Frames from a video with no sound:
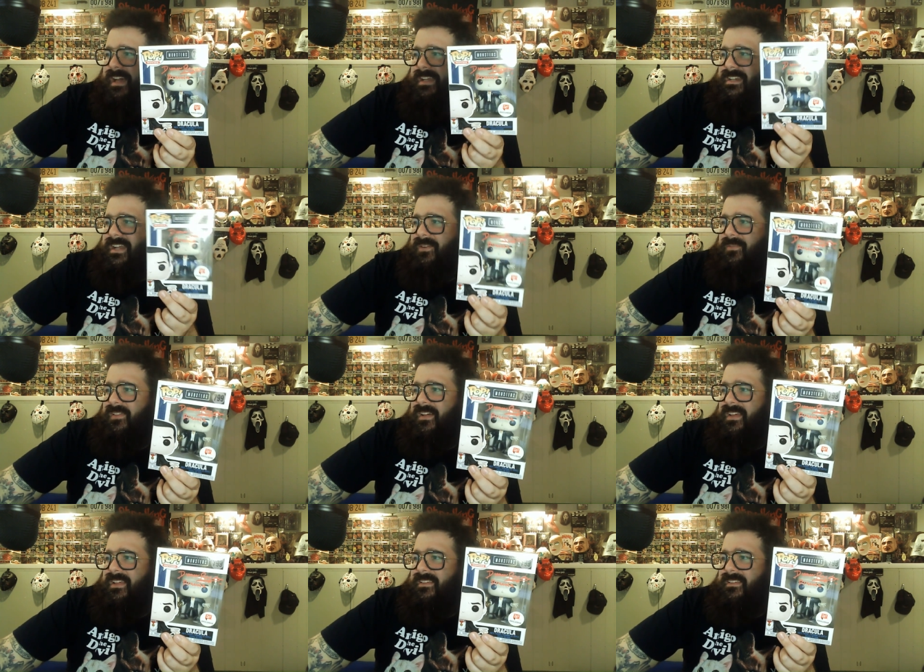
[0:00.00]
I did not
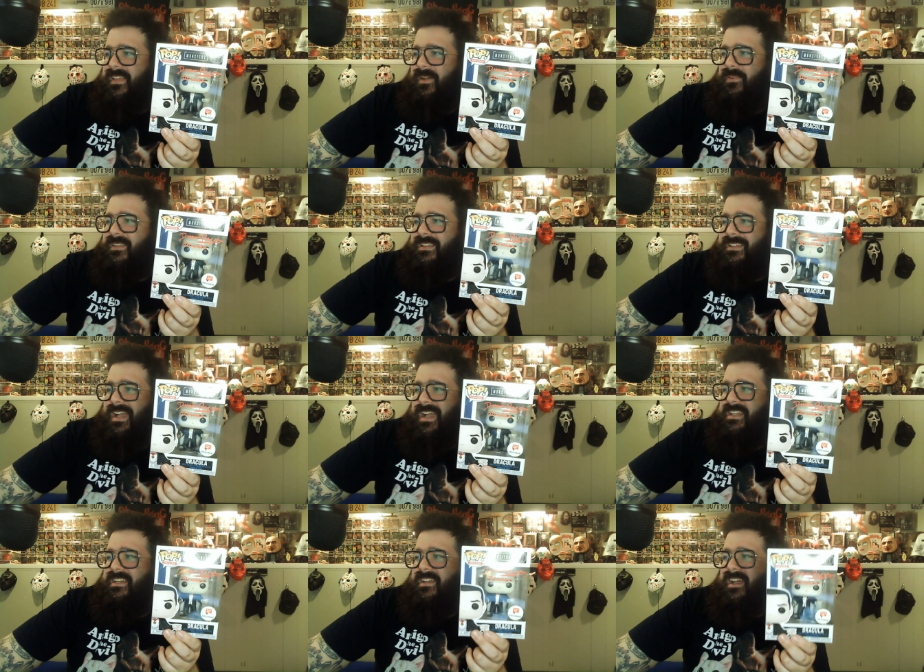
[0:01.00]
realize that was in
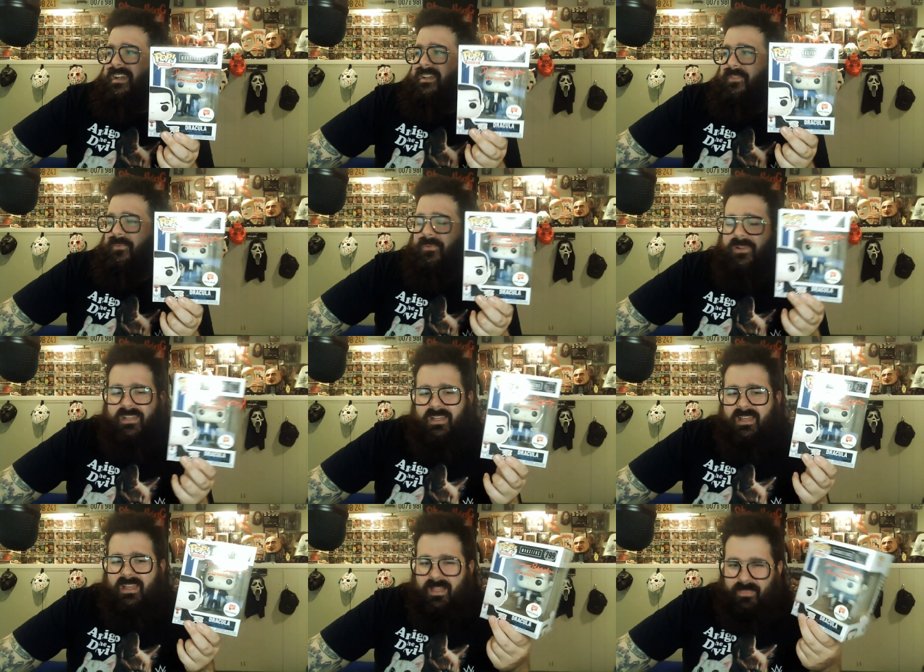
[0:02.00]
'90 to '93.
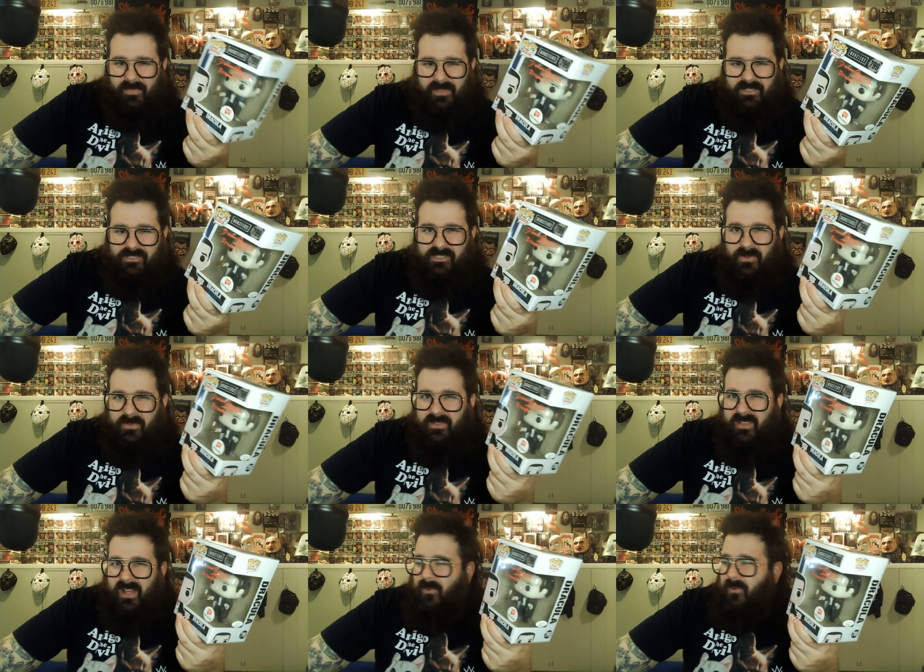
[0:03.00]
Thought that show was a
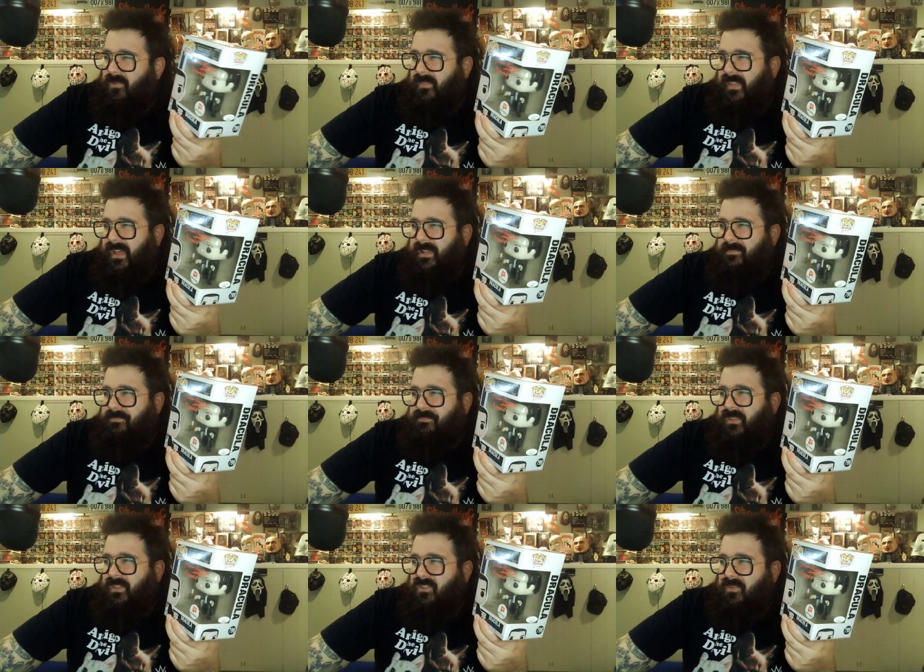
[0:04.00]
lot older than that.
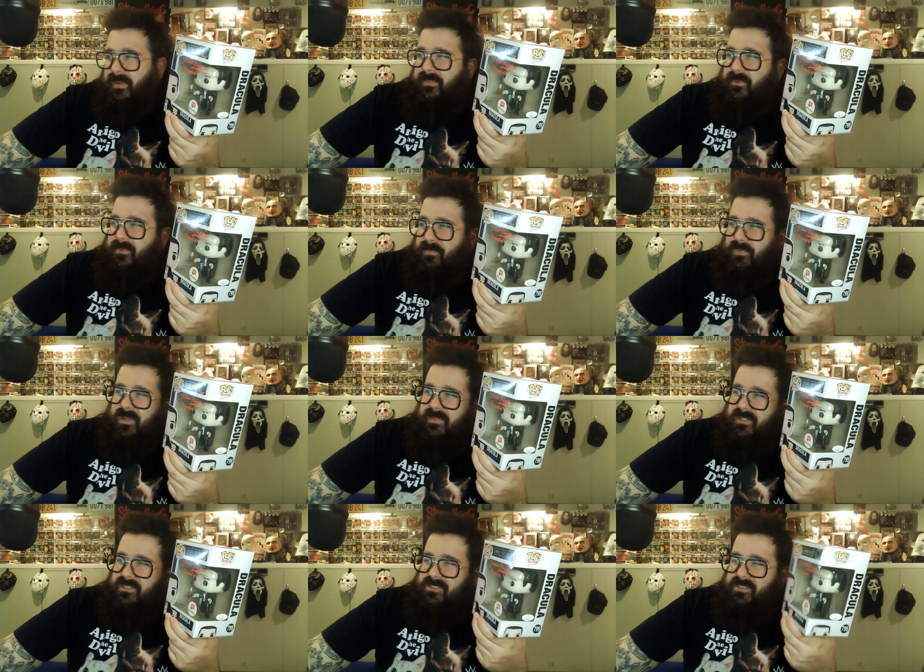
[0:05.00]
So maybe there was a
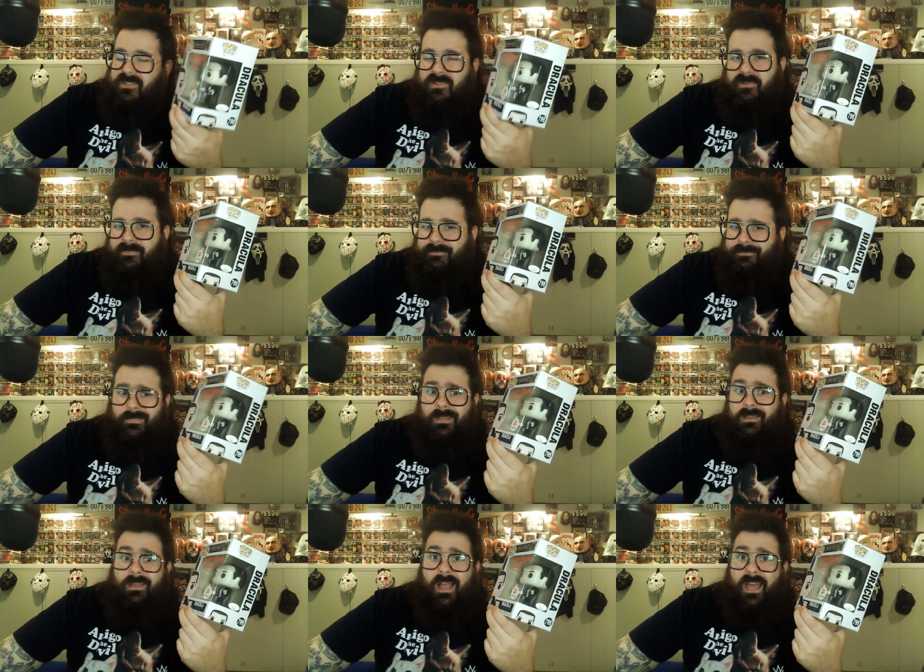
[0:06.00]
previous show.
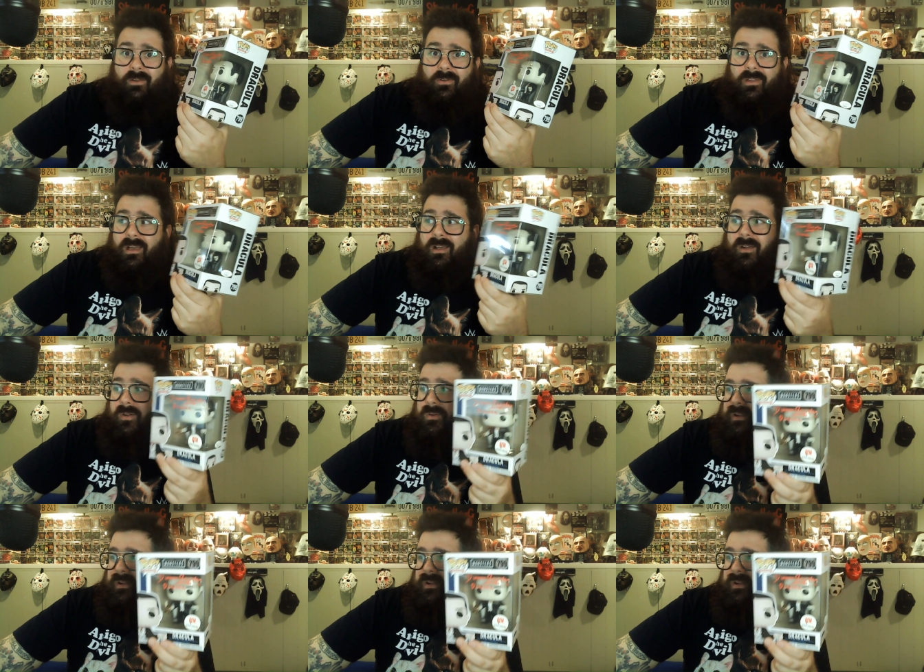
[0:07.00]
I don't know.